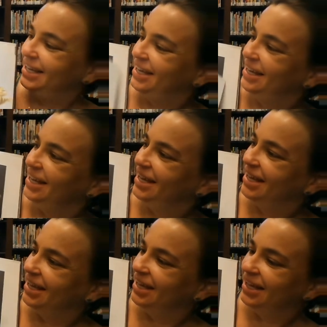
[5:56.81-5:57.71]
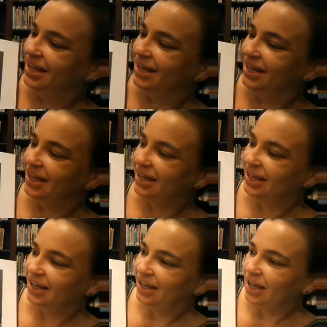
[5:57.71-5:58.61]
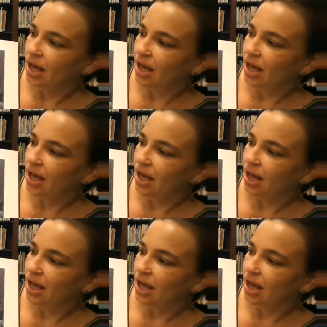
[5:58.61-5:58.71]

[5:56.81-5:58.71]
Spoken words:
No one is speaking in this clip.